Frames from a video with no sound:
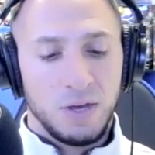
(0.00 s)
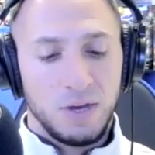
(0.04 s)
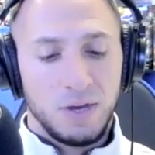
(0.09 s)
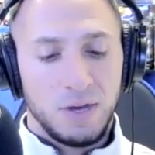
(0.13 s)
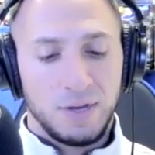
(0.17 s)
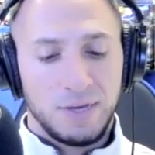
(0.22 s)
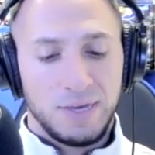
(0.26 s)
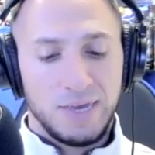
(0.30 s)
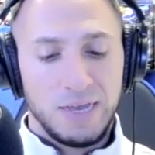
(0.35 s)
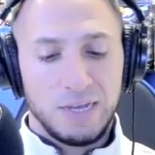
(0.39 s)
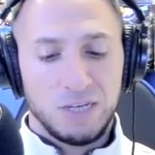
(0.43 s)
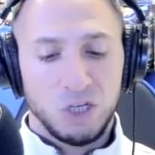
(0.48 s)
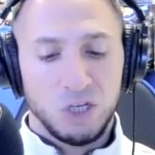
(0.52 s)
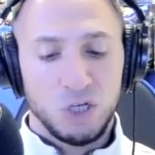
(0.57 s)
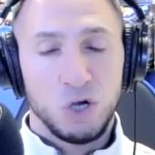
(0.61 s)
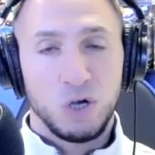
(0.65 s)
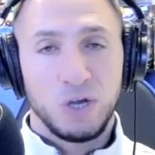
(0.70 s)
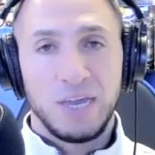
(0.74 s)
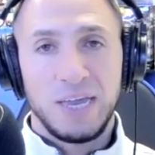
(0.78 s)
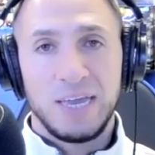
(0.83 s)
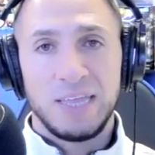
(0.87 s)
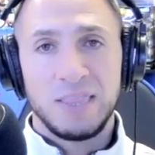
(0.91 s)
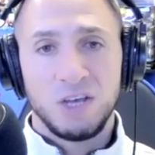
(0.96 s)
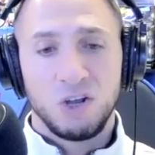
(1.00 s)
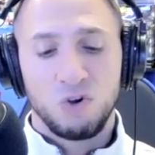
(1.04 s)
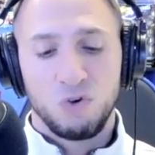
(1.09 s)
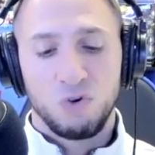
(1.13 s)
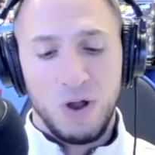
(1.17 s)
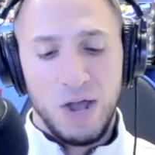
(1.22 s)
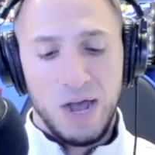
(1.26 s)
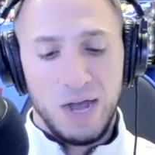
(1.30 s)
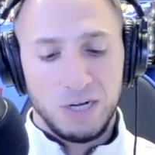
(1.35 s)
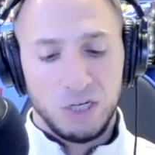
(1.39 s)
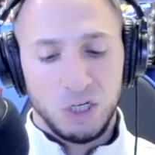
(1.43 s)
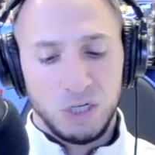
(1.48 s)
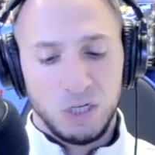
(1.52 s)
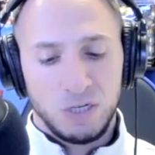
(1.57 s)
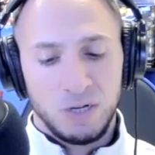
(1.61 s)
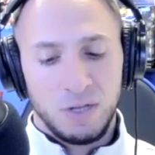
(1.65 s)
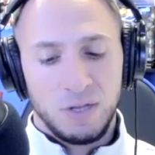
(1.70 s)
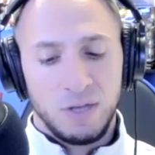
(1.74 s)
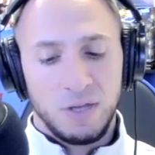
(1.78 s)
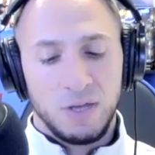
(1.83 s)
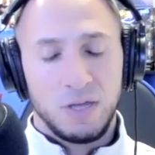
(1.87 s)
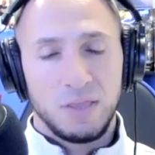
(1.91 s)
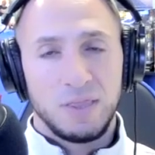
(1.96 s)
kicks Hook in the crotch.
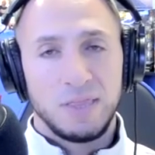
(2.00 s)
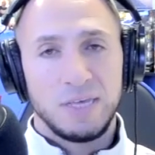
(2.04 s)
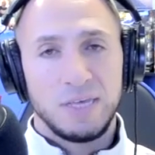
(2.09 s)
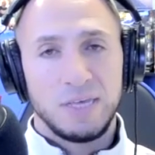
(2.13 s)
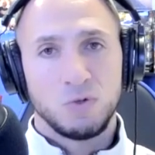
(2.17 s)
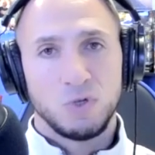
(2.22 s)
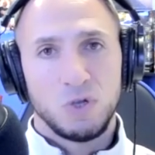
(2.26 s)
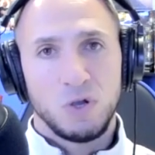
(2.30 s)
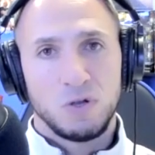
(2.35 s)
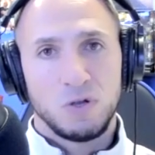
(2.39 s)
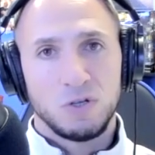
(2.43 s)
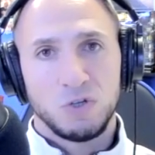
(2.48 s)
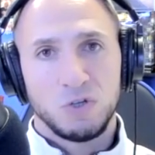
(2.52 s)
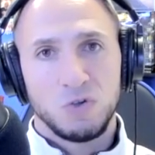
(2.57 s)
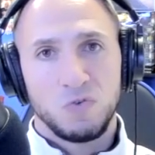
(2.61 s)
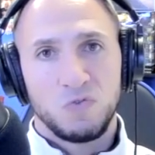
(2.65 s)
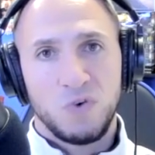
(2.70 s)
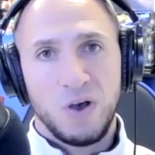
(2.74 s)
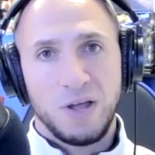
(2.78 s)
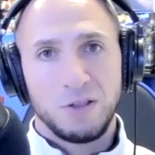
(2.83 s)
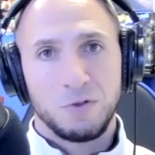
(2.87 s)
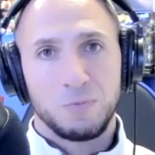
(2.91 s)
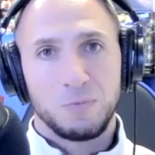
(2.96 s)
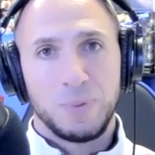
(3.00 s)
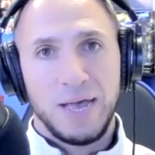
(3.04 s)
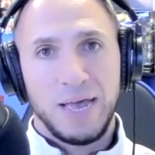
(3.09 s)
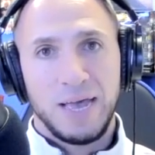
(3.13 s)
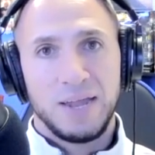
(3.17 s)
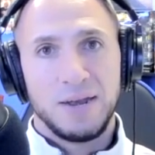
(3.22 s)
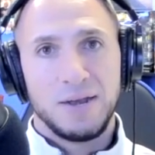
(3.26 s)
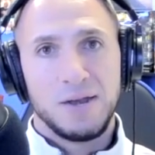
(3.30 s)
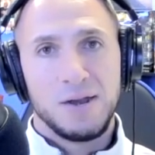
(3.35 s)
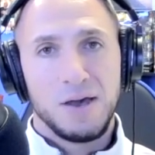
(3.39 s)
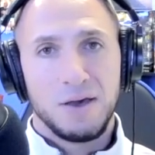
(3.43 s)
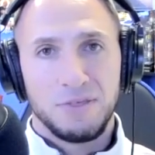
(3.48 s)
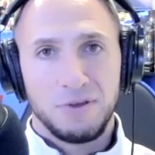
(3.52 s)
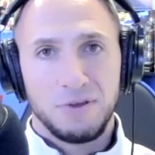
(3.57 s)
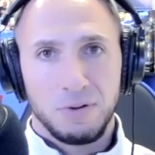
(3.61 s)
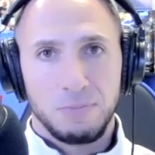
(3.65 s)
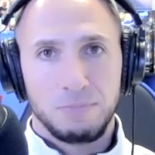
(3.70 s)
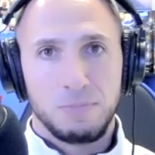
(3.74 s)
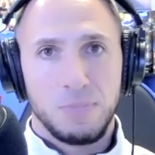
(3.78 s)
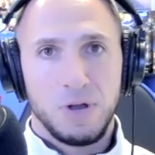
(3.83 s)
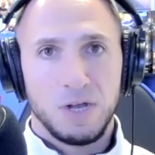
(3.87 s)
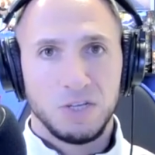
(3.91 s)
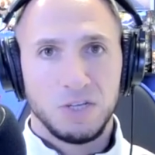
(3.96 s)
This was also followed by another
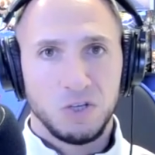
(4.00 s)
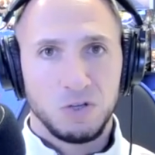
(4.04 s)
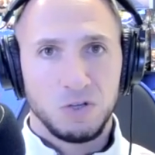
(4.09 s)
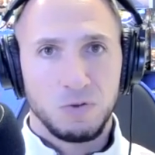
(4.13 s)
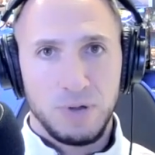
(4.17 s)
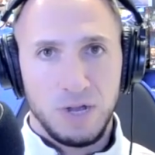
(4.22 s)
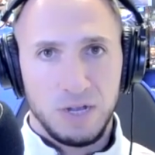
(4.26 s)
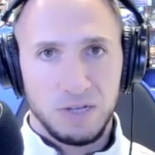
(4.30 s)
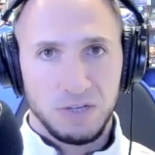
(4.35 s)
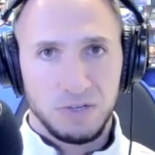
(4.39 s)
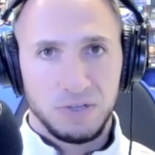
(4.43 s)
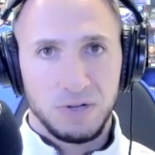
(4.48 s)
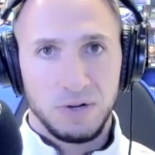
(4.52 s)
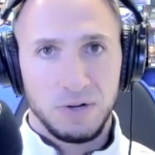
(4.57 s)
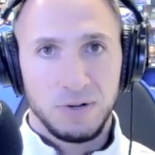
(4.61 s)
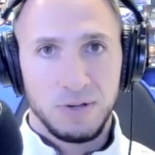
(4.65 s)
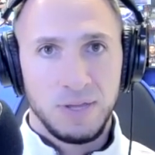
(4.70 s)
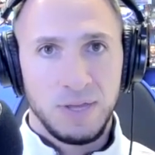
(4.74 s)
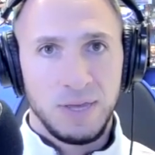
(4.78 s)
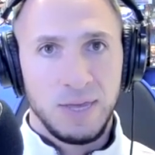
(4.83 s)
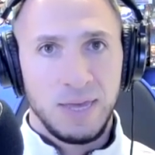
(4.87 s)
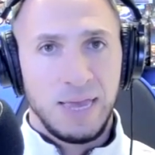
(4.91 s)
muscle buster.